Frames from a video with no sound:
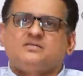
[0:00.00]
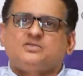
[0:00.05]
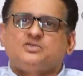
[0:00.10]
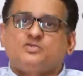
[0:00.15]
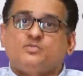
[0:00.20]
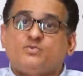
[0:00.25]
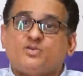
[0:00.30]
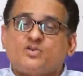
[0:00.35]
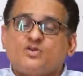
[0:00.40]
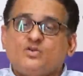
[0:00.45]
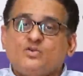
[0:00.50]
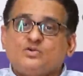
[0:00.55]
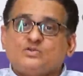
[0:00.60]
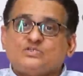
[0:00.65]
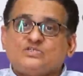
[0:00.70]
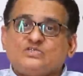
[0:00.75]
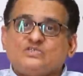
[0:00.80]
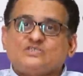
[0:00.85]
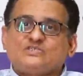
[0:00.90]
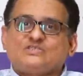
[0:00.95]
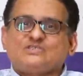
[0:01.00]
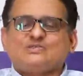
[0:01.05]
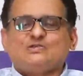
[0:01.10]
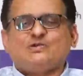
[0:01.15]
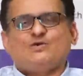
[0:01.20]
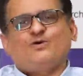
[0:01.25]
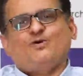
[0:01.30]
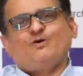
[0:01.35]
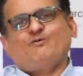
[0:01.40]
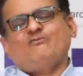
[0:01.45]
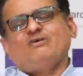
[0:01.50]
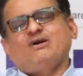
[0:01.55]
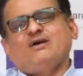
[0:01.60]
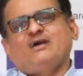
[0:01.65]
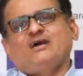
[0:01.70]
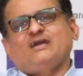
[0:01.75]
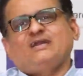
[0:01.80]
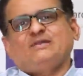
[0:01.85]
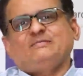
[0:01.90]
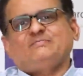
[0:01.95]
tuberculosis, or
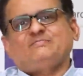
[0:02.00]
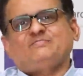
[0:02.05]
fungi.